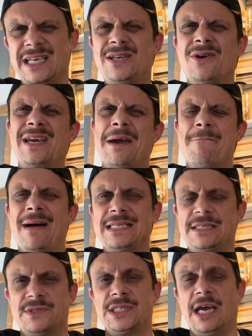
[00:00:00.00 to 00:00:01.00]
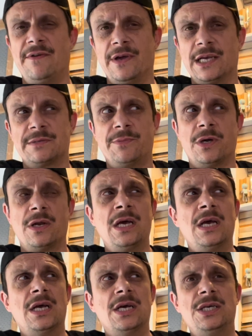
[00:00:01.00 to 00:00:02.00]
You don't get massive savings, but
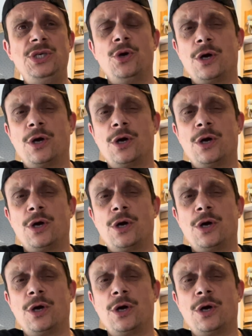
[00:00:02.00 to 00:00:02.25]
you